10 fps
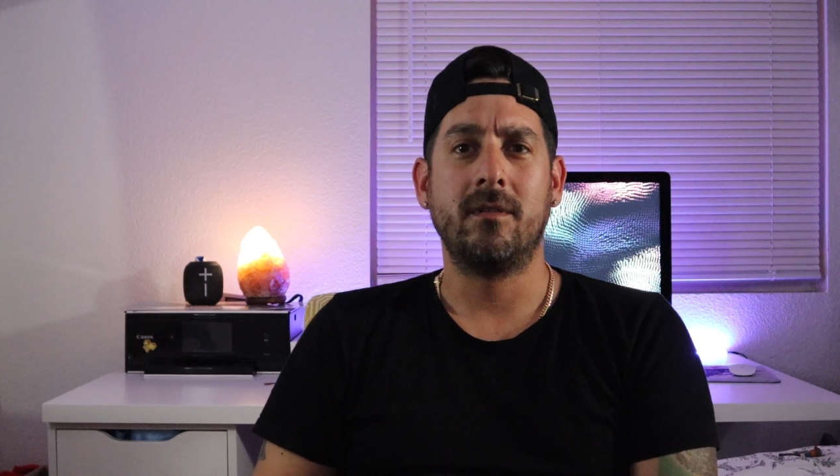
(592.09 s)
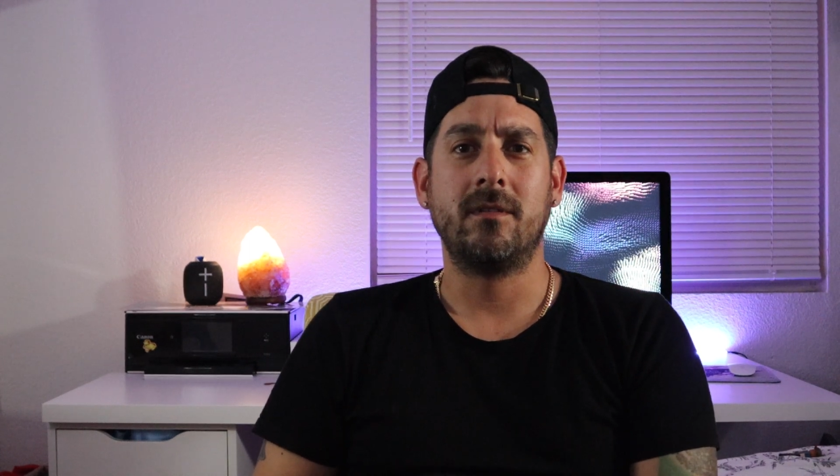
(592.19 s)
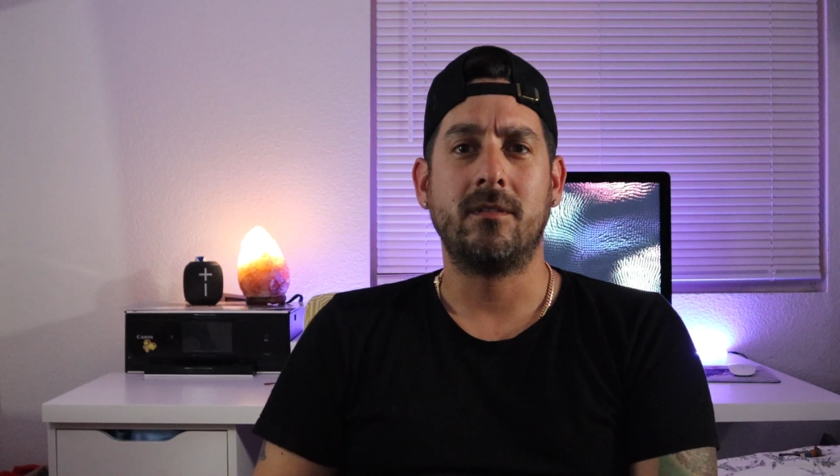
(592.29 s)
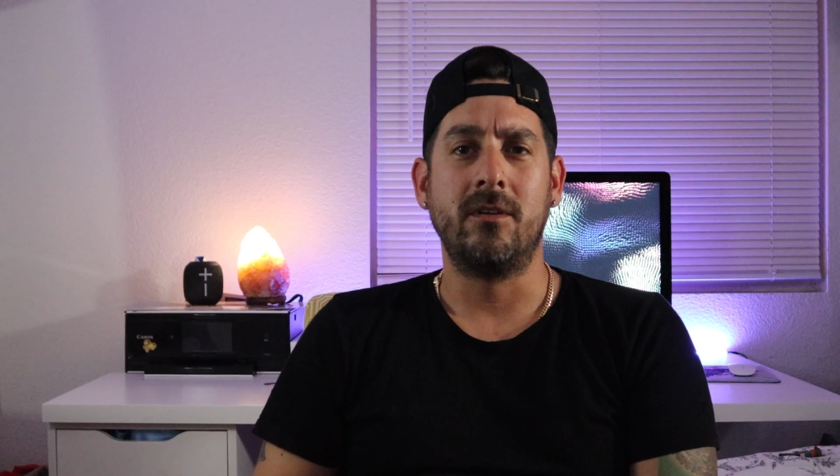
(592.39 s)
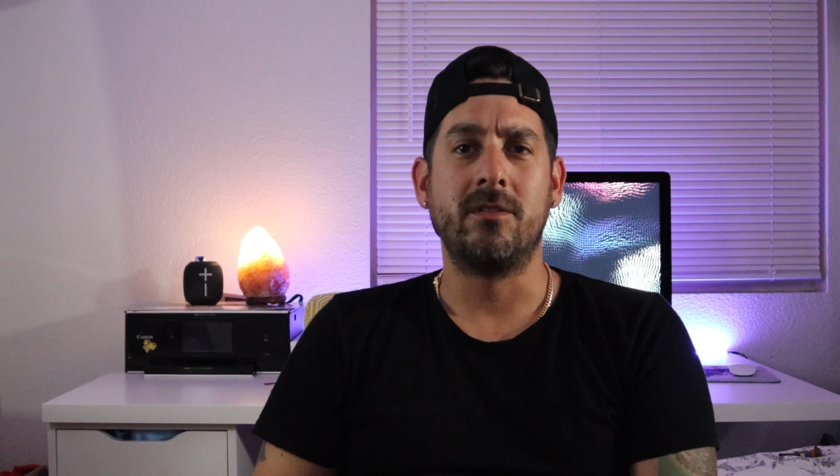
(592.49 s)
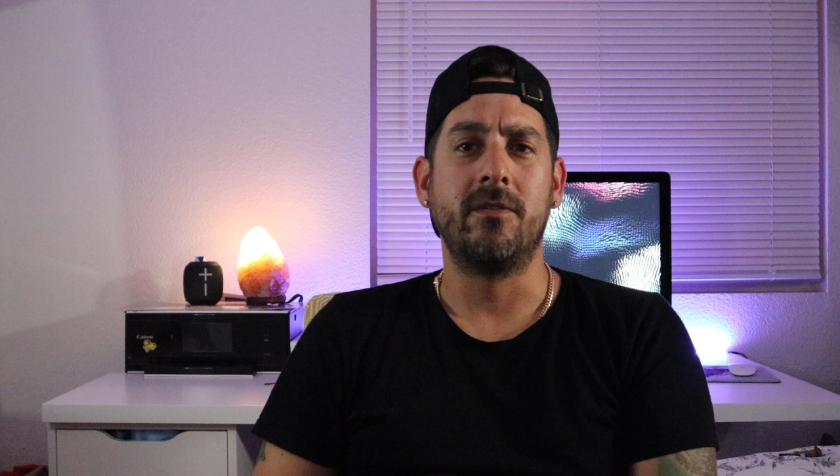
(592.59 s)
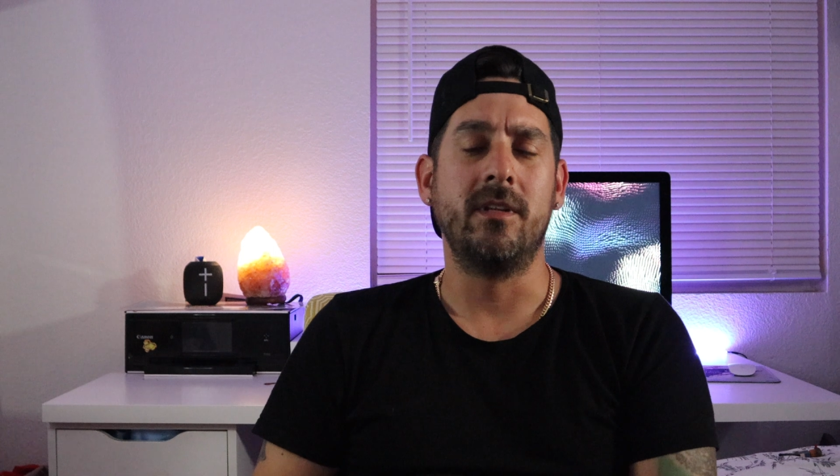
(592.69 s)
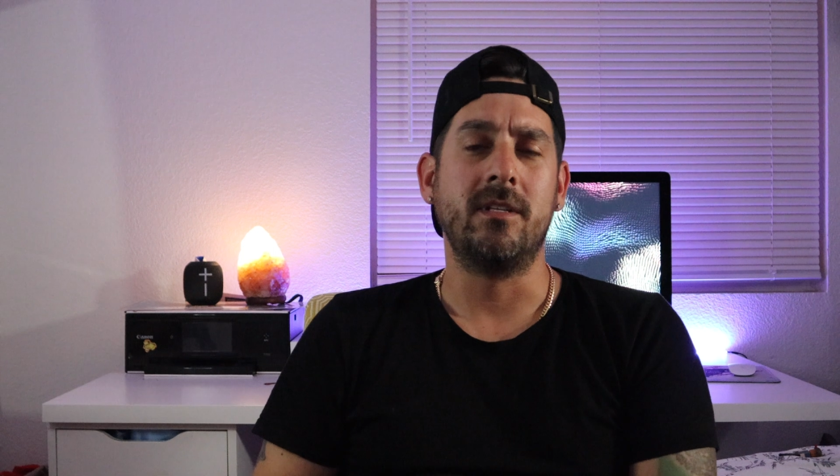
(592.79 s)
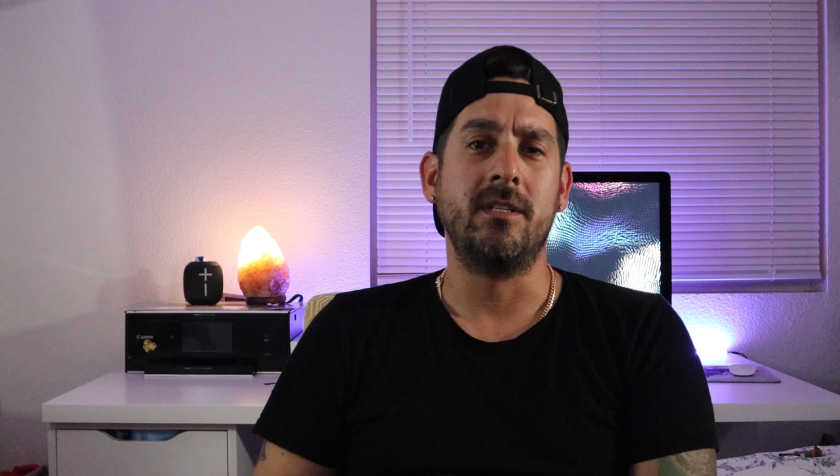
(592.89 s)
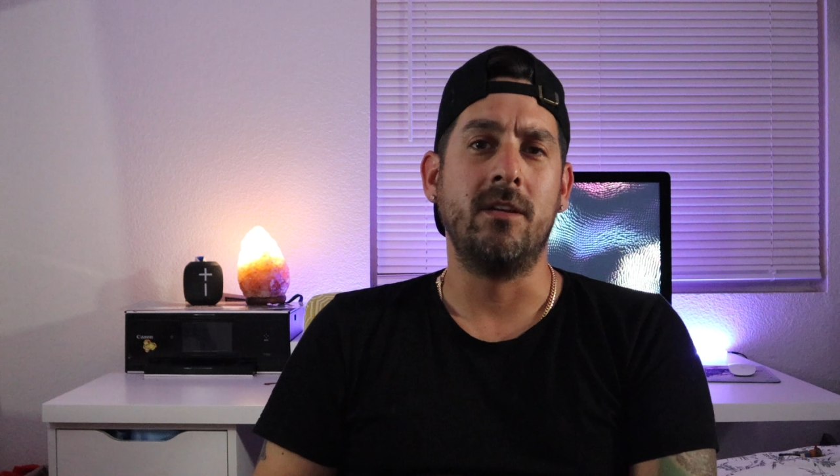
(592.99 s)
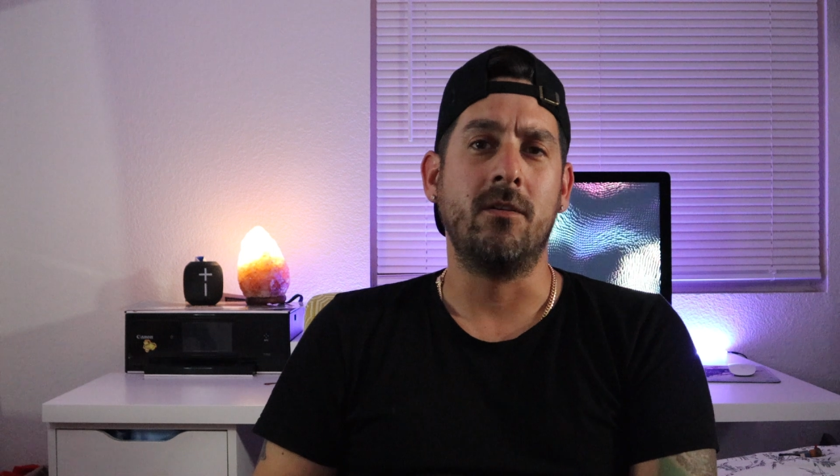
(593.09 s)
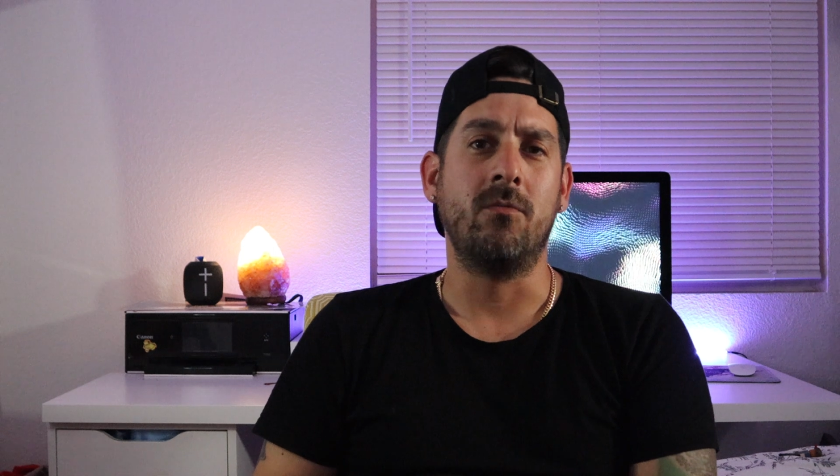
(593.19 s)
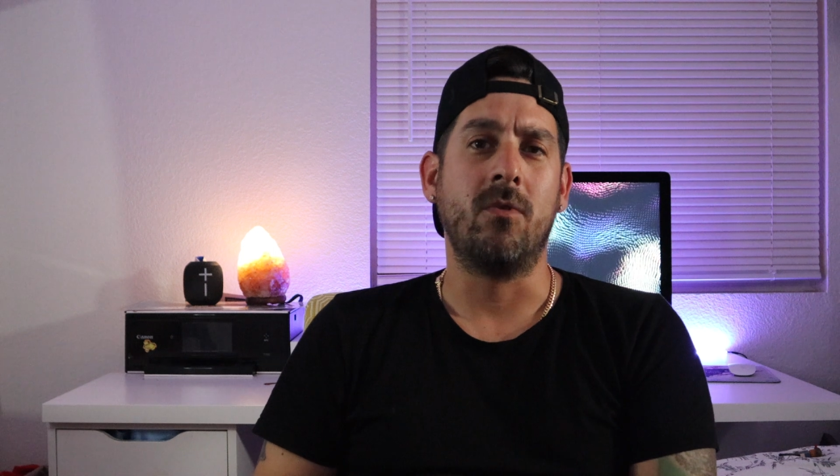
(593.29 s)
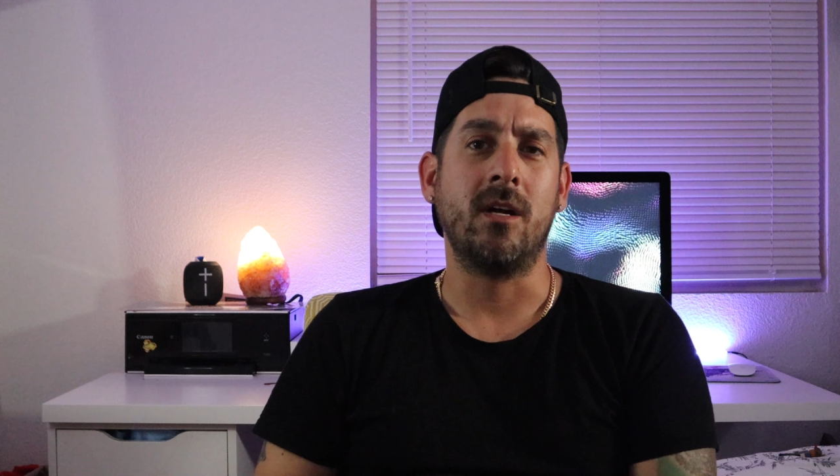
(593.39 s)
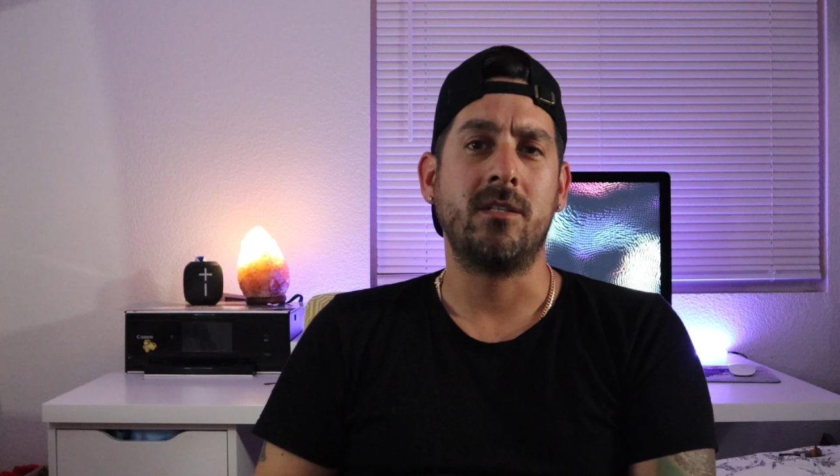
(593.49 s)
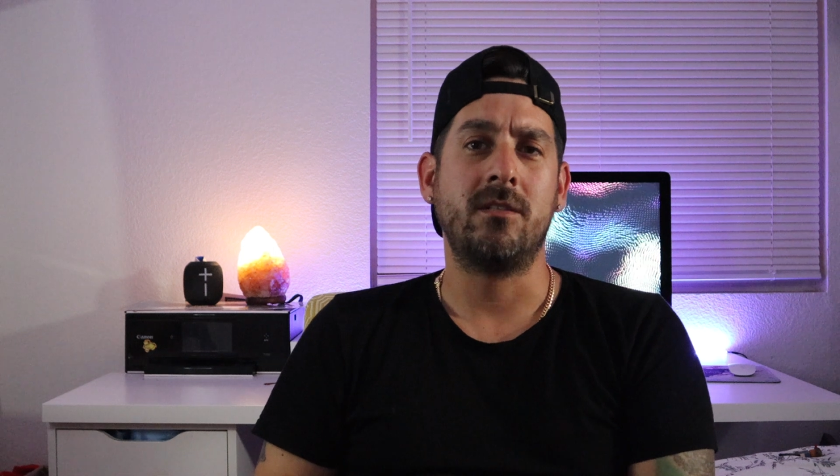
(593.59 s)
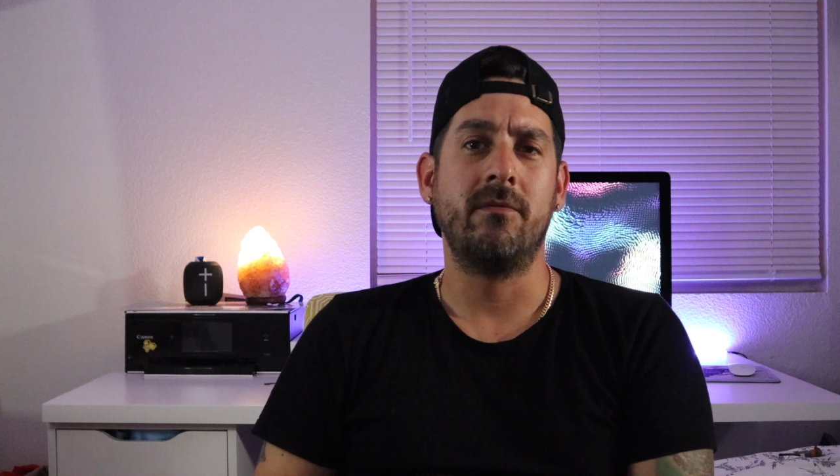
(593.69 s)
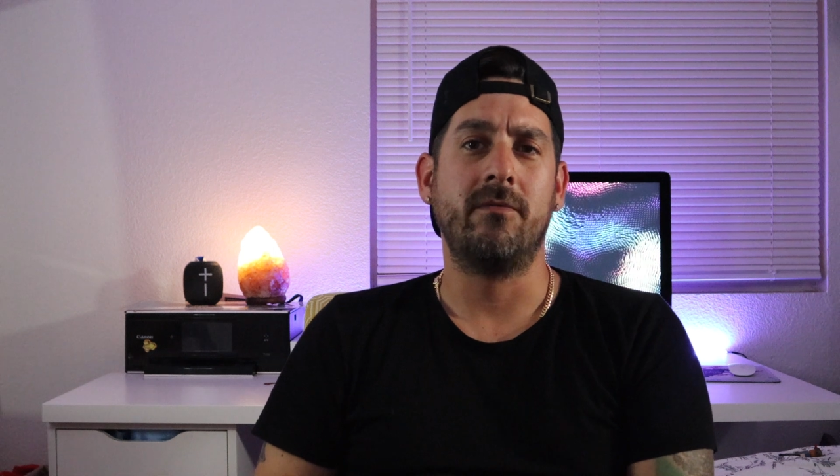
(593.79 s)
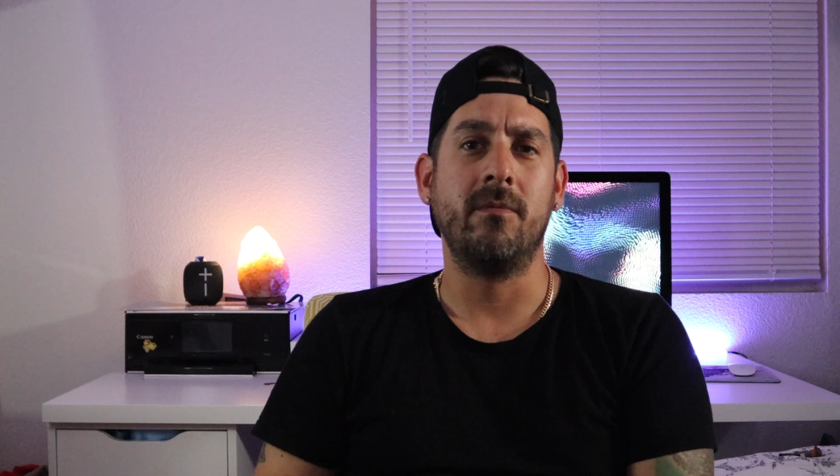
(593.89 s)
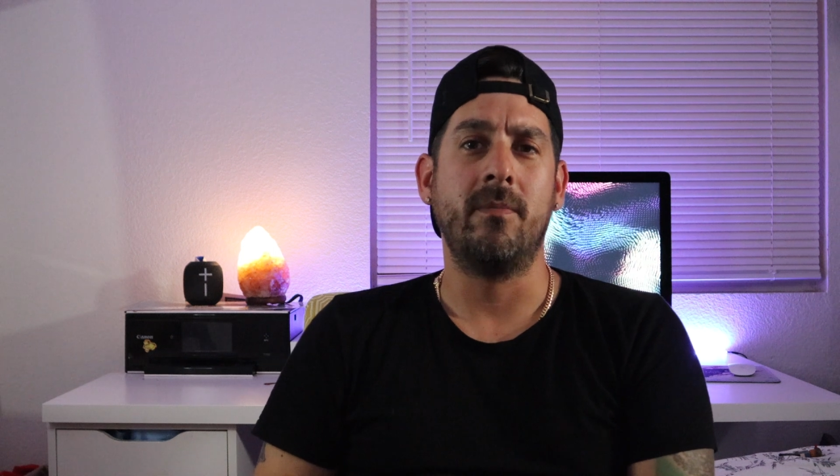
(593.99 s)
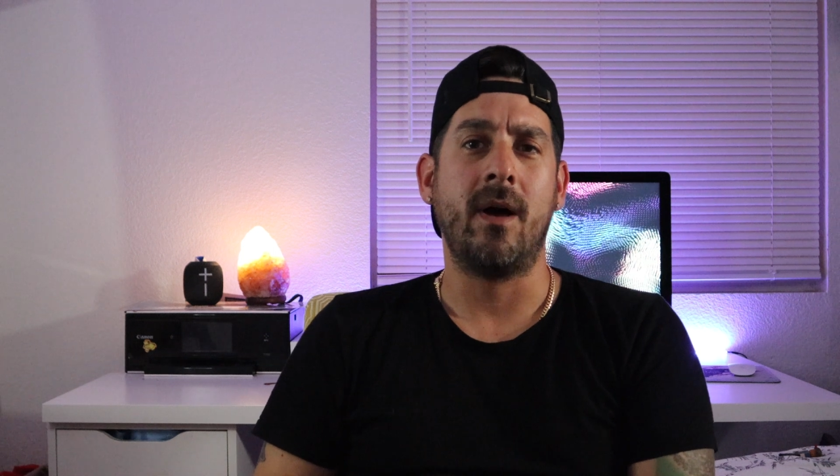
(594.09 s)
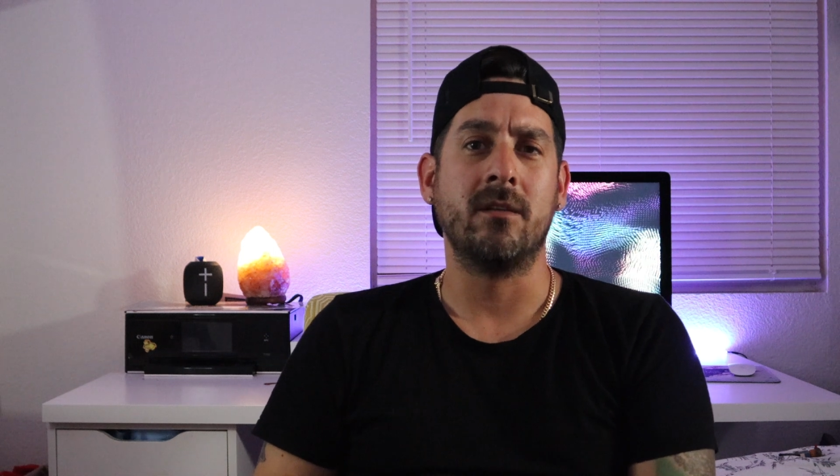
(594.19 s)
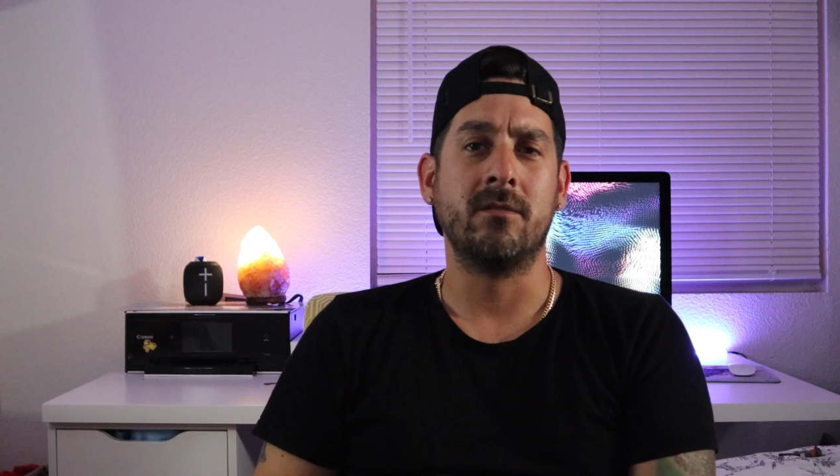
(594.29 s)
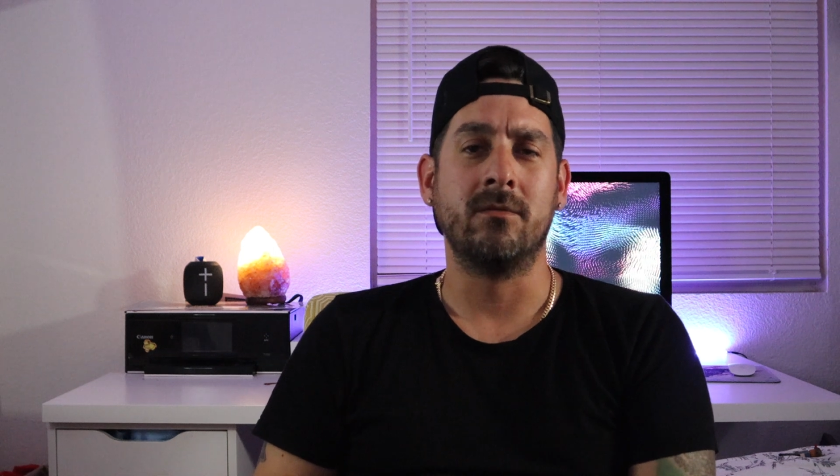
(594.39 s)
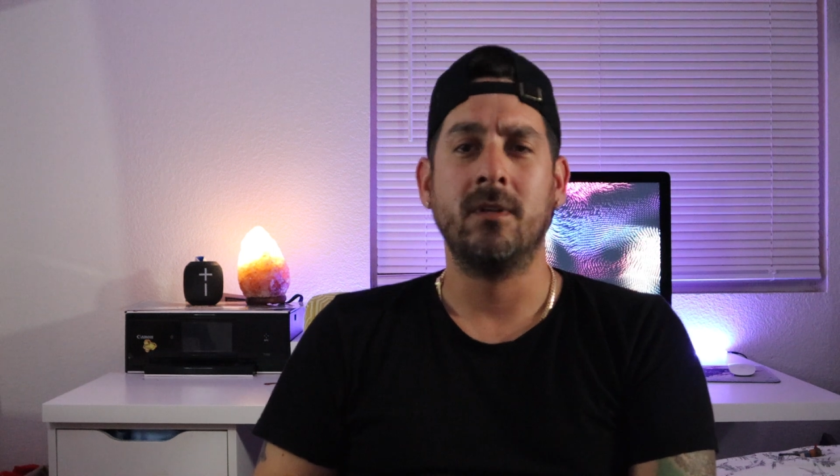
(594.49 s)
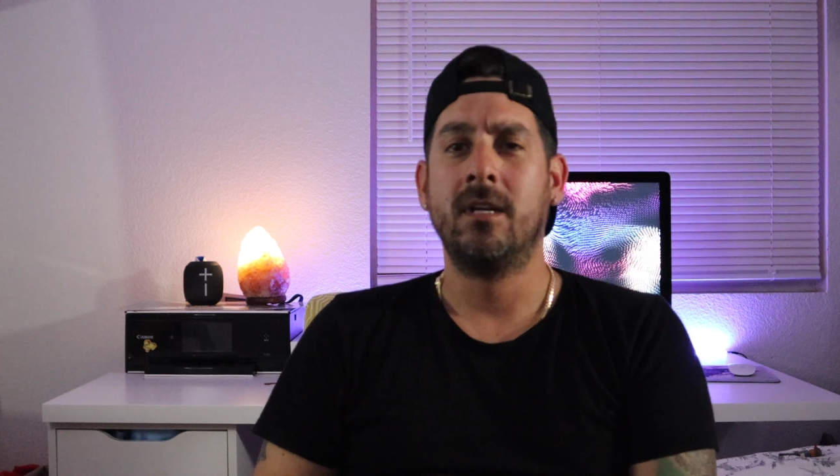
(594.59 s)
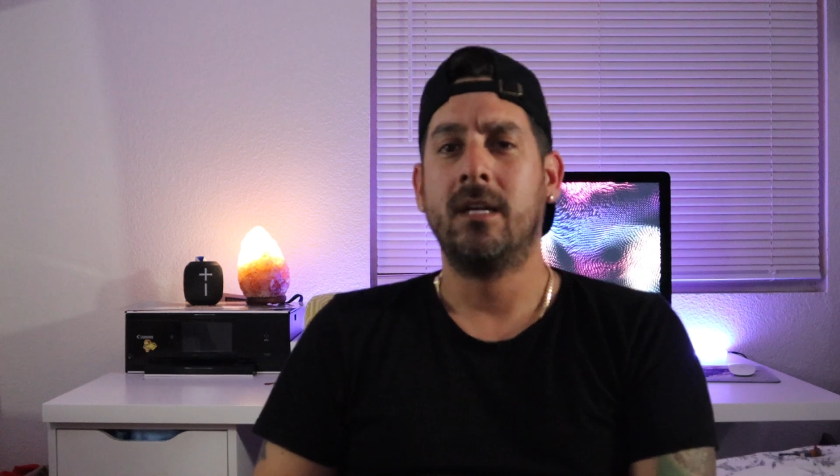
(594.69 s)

search for this Zeno watch from Basel.